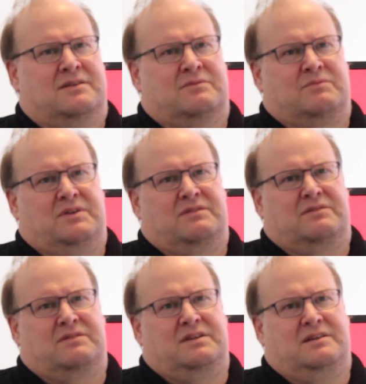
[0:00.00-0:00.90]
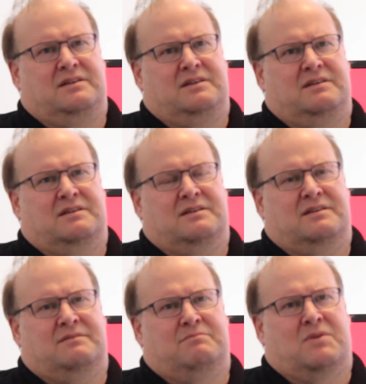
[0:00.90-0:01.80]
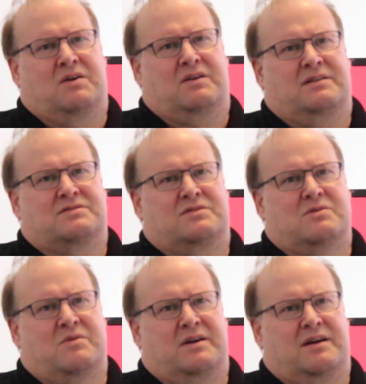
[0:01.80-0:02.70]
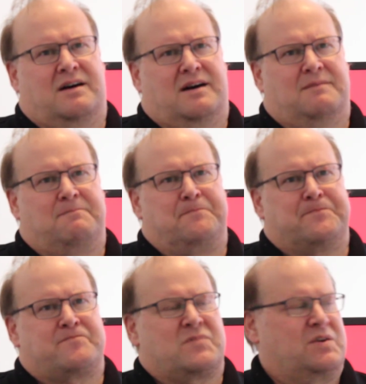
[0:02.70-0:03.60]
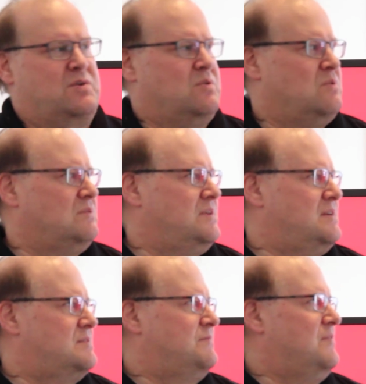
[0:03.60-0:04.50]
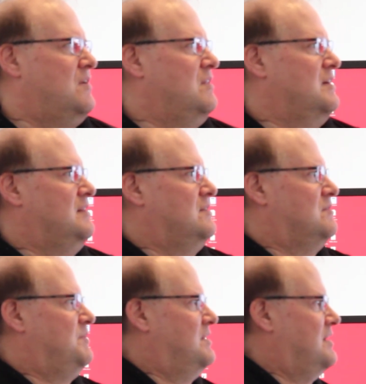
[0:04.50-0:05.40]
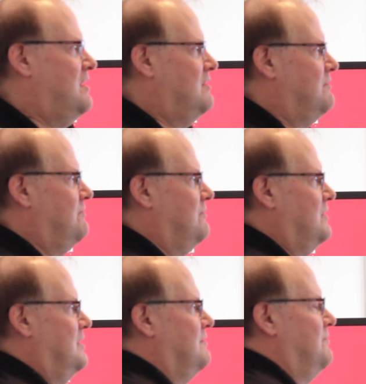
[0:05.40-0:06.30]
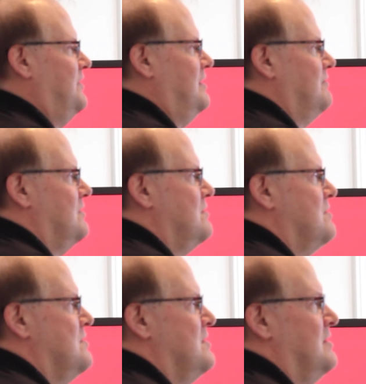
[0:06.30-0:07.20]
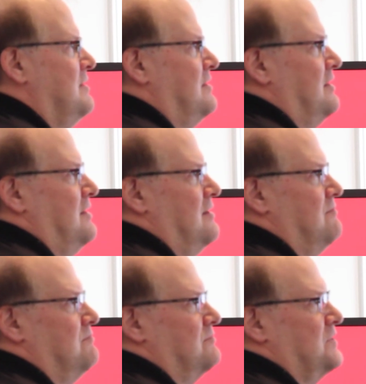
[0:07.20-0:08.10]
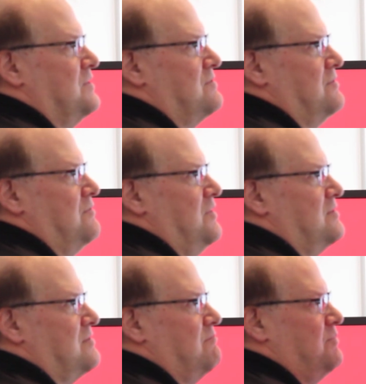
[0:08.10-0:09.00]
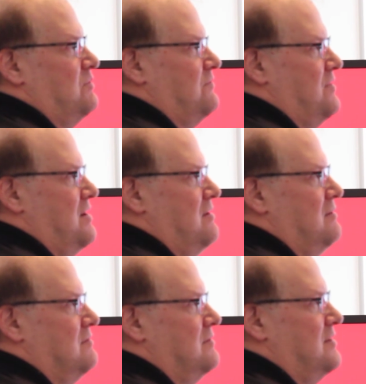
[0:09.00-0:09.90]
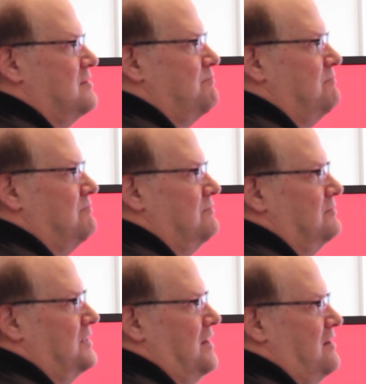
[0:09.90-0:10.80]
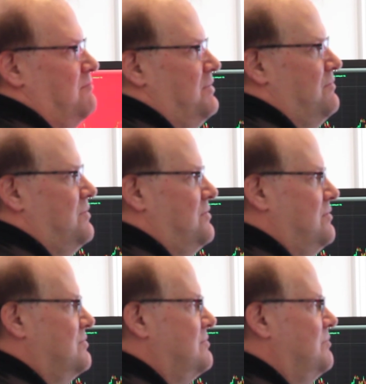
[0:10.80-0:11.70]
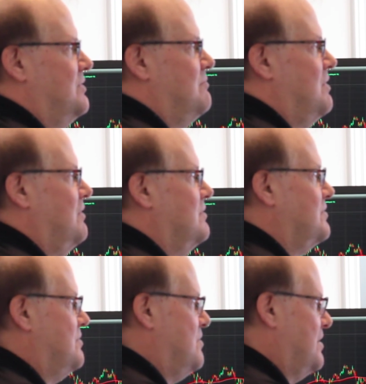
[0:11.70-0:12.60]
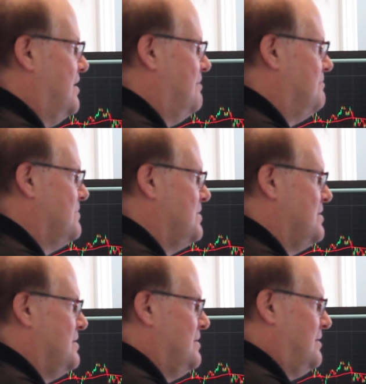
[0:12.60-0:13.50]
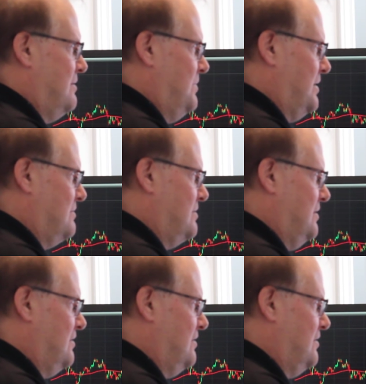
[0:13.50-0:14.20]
with the markets going up, gold has fallen a little bit out of favor because the risk profile has kind of been reduced with the markets going up. And we can see